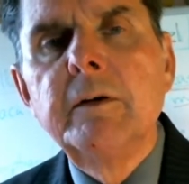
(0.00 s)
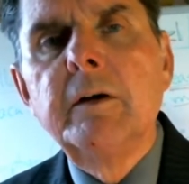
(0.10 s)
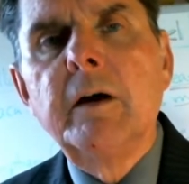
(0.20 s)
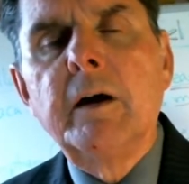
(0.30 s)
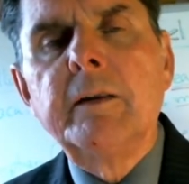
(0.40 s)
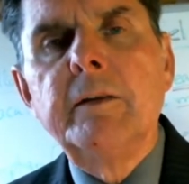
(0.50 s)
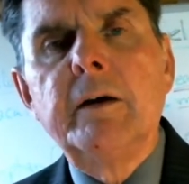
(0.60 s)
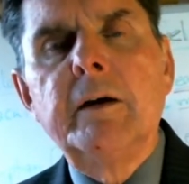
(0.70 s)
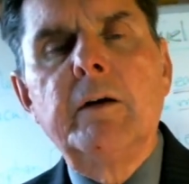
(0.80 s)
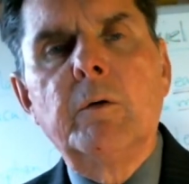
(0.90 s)

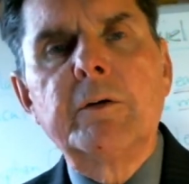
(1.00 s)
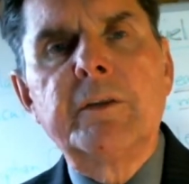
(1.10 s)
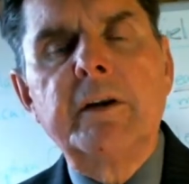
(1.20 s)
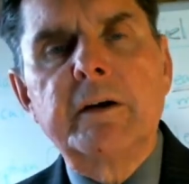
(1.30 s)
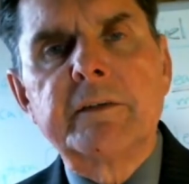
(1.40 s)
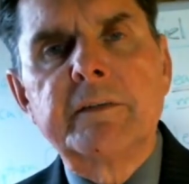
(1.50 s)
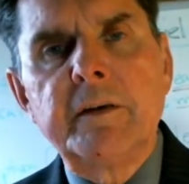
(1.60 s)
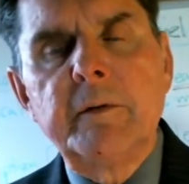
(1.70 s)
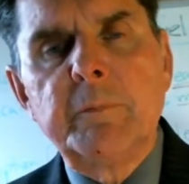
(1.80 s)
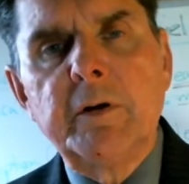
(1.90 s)
Orthodox
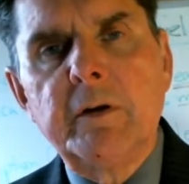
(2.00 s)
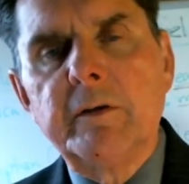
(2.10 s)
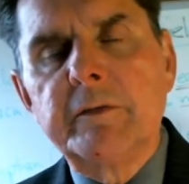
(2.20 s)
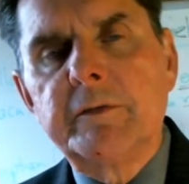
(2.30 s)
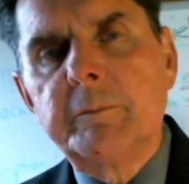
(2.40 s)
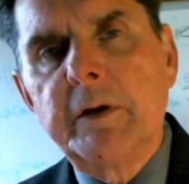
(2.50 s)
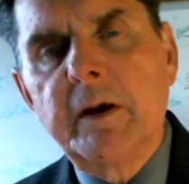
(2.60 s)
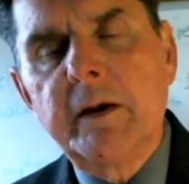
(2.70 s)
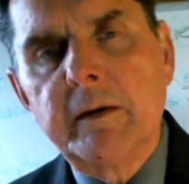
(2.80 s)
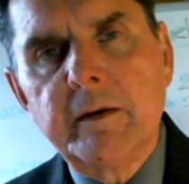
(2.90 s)
symbols, but
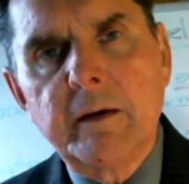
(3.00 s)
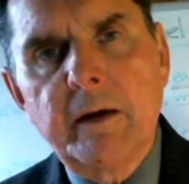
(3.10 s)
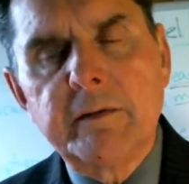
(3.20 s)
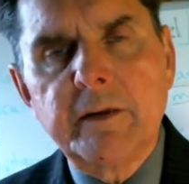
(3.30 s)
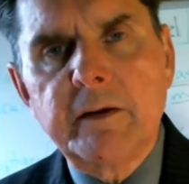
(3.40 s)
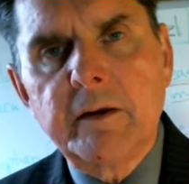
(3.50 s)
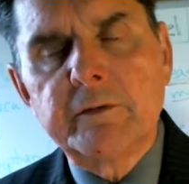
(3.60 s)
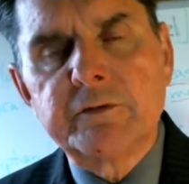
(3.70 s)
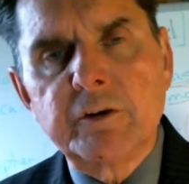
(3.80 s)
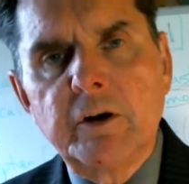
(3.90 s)
I think I'll
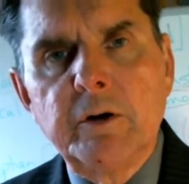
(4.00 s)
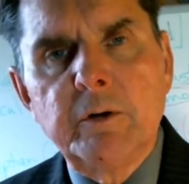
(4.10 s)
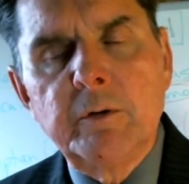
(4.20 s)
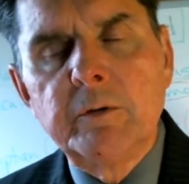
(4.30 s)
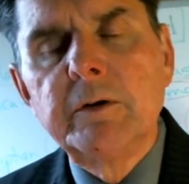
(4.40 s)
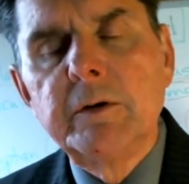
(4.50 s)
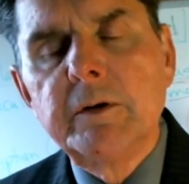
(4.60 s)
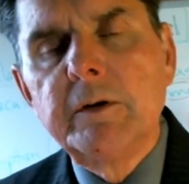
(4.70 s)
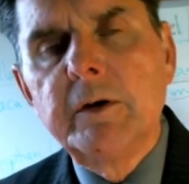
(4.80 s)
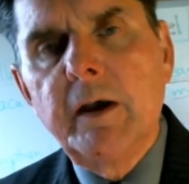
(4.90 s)
show
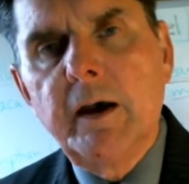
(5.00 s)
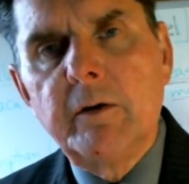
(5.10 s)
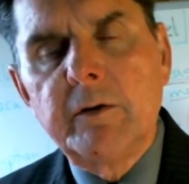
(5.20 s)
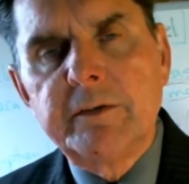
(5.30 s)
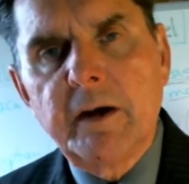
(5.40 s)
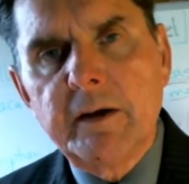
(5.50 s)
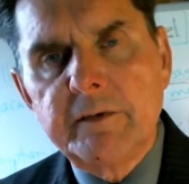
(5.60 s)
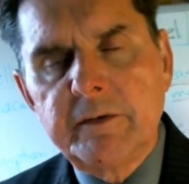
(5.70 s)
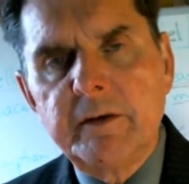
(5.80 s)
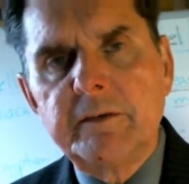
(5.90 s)
how it
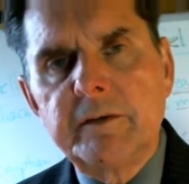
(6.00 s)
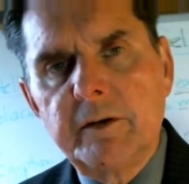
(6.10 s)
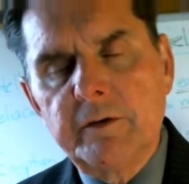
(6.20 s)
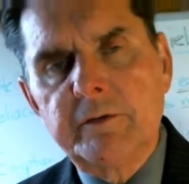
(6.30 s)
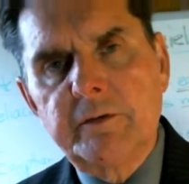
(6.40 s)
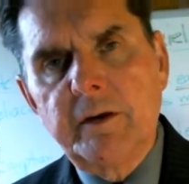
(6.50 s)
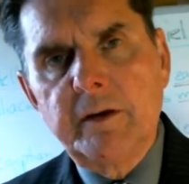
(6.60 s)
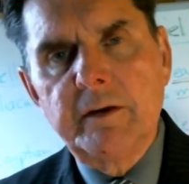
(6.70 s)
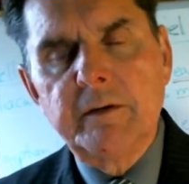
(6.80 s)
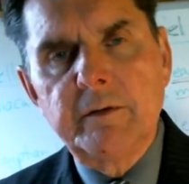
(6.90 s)
ties into those
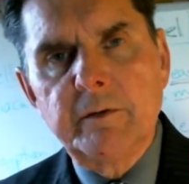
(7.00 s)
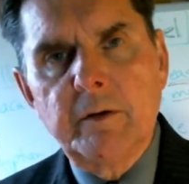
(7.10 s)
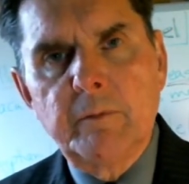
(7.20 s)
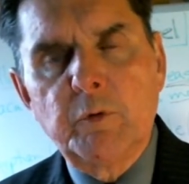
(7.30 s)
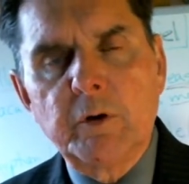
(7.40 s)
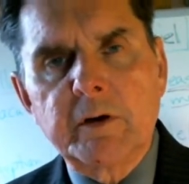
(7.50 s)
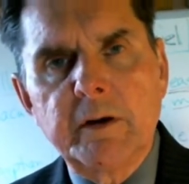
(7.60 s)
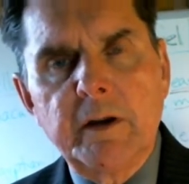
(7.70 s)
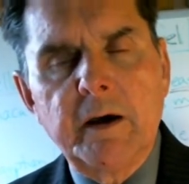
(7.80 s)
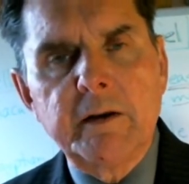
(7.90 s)
more
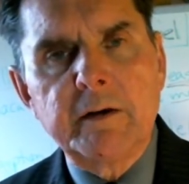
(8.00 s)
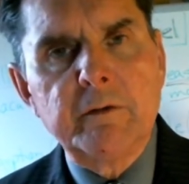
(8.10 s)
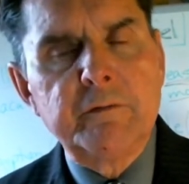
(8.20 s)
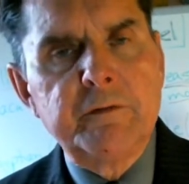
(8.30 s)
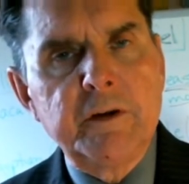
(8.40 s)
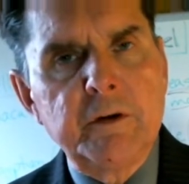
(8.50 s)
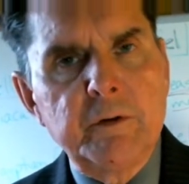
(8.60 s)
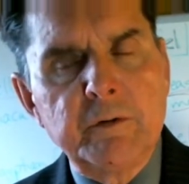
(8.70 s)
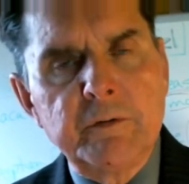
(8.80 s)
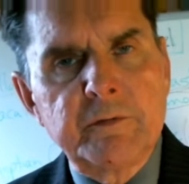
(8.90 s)
canonical
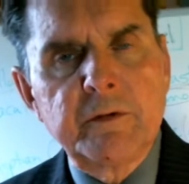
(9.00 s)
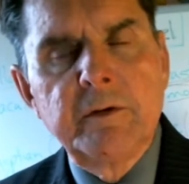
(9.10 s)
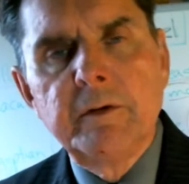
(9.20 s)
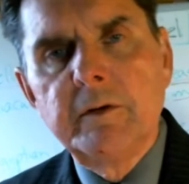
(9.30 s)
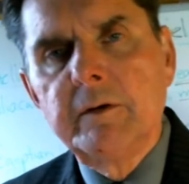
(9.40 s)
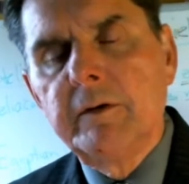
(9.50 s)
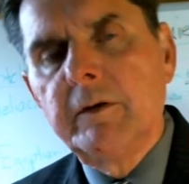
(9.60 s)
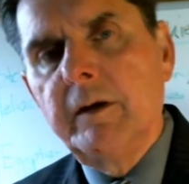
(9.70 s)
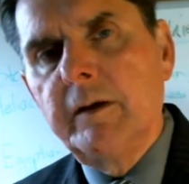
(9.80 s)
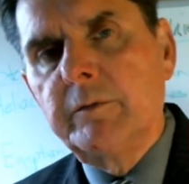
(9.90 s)
views.
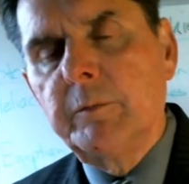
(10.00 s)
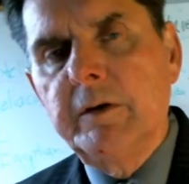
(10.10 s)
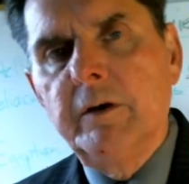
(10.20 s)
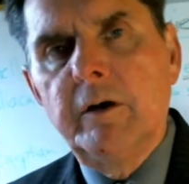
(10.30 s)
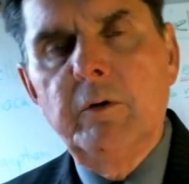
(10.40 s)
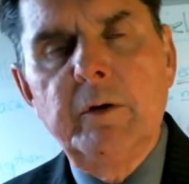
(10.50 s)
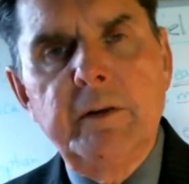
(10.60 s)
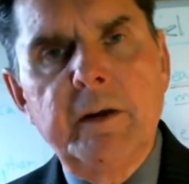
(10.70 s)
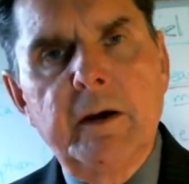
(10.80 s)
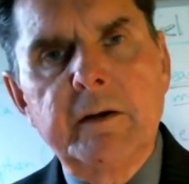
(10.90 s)
As we know in
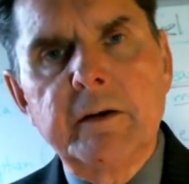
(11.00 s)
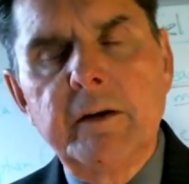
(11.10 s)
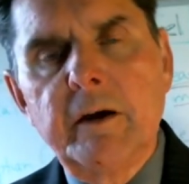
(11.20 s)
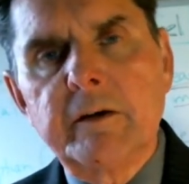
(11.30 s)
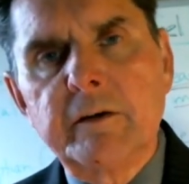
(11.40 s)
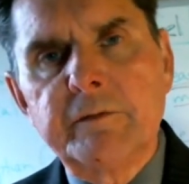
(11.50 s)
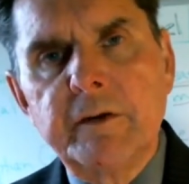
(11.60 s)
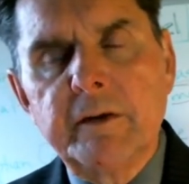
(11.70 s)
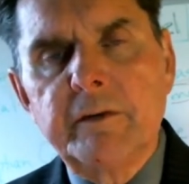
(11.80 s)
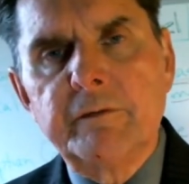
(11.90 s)
the
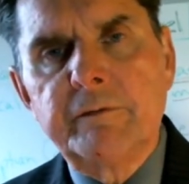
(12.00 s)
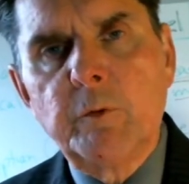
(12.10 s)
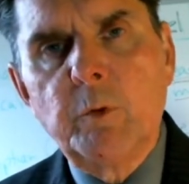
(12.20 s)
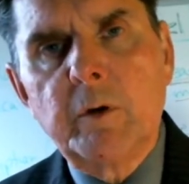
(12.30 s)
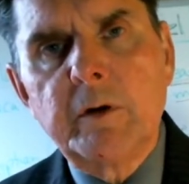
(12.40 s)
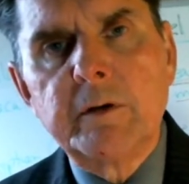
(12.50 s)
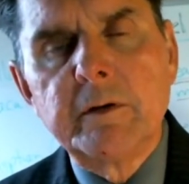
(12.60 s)
iconography, the four